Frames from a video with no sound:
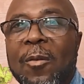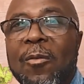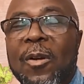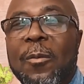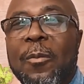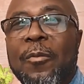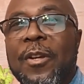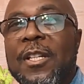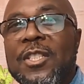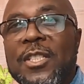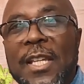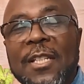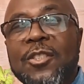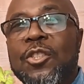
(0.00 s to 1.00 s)
We
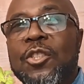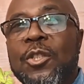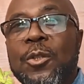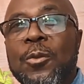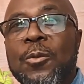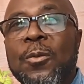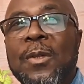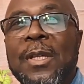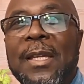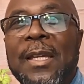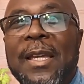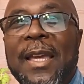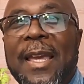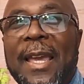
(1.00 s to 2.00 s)
appreciate you,
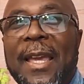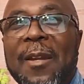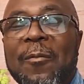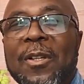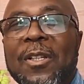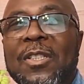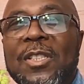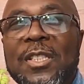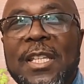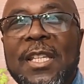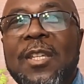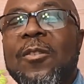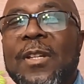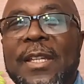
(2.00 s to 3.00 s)
and we'll see
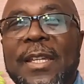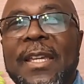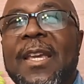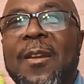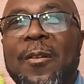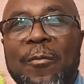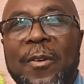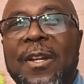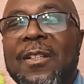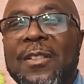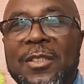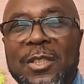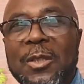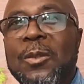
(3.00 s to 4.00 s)
you again real
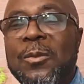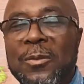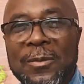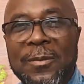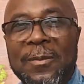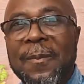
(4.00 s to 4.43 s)
soon.